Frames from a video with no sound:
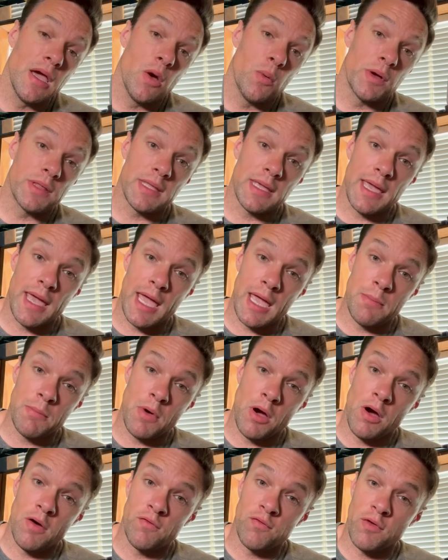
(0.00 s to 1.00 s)
with the aim
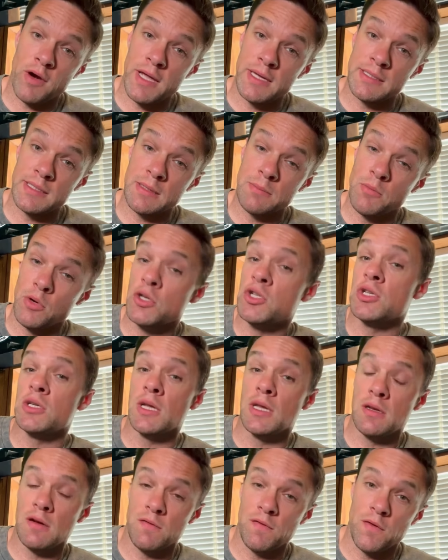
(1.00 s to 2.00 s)
of raising much
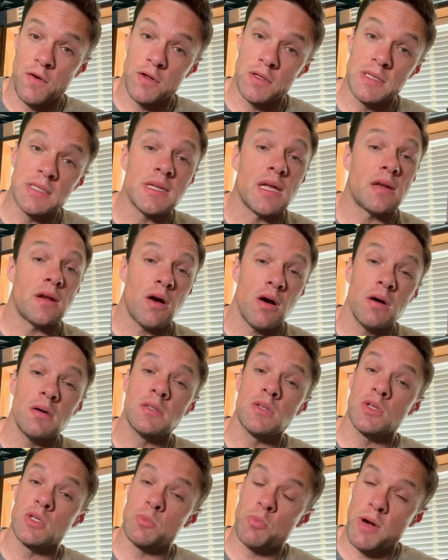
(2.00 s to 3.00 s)
needed funds and
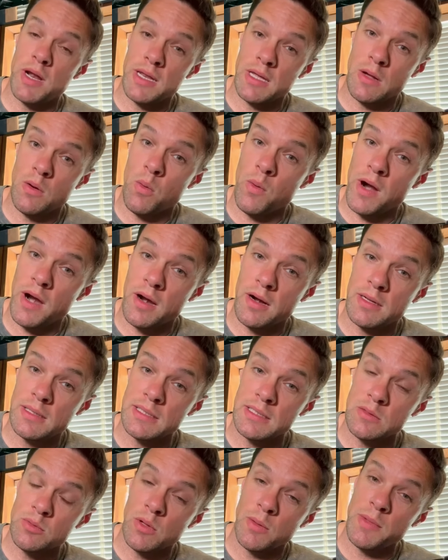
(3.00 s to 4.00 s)
also spreading
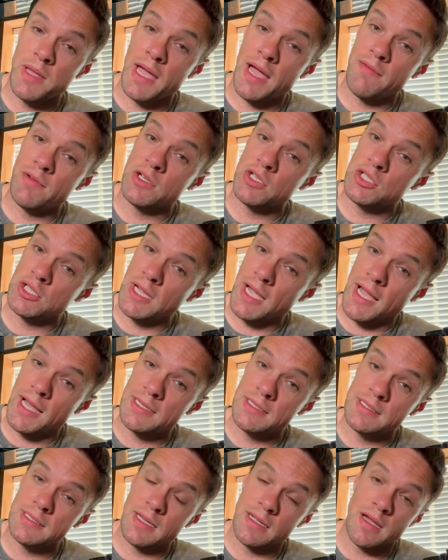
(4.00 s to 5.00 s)
awareness. We'll be having
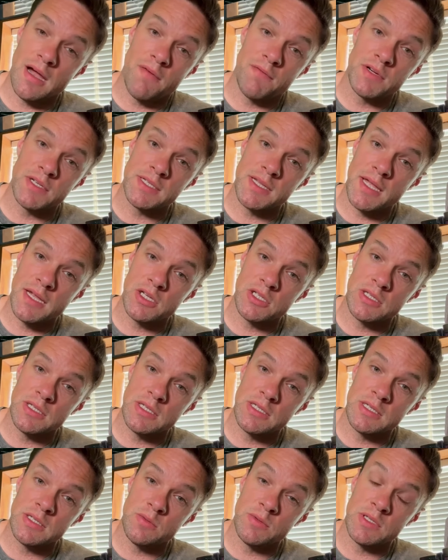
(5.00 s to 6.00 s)
chats and
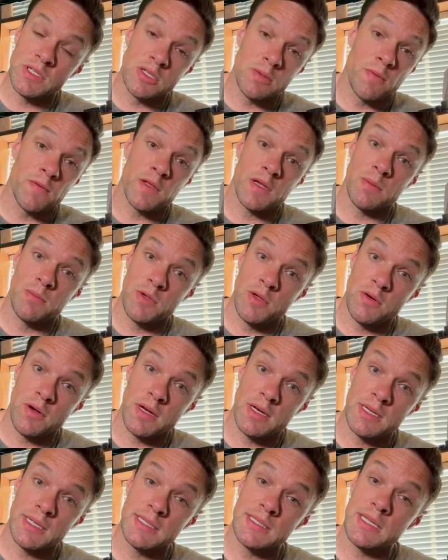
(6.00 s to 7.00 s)
conversations with some of the
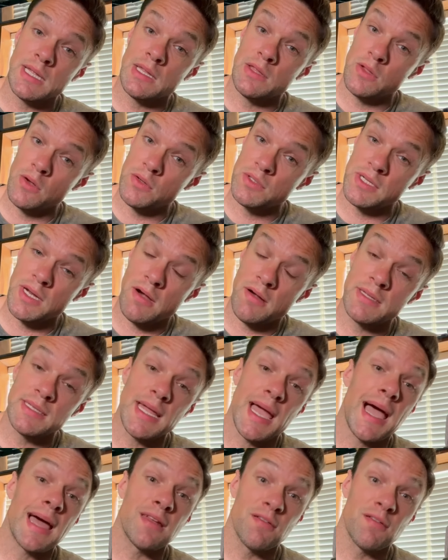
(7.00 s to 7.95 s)
communities in those areas and